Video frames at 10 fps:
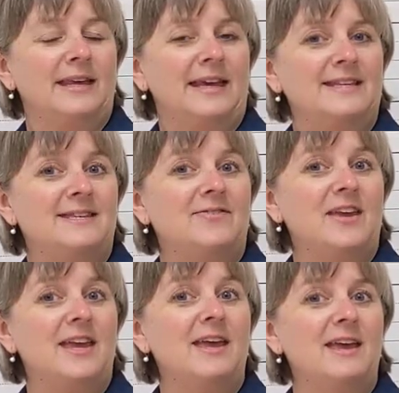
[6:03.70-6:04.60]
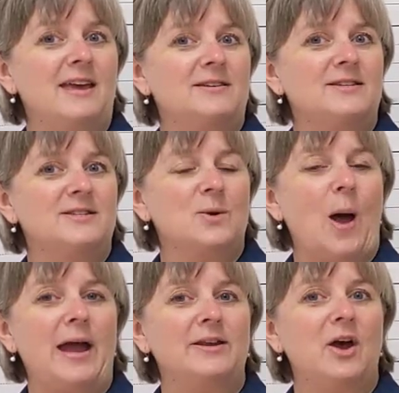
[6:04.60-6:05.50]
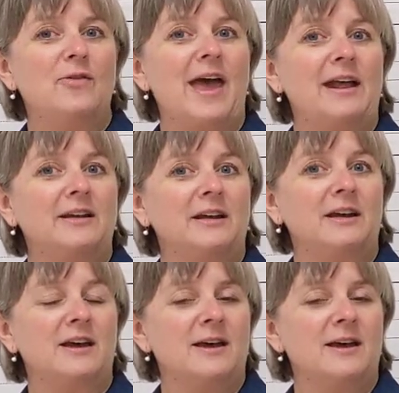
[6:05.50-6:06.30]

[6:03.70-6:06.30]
It's at the end, so I know that k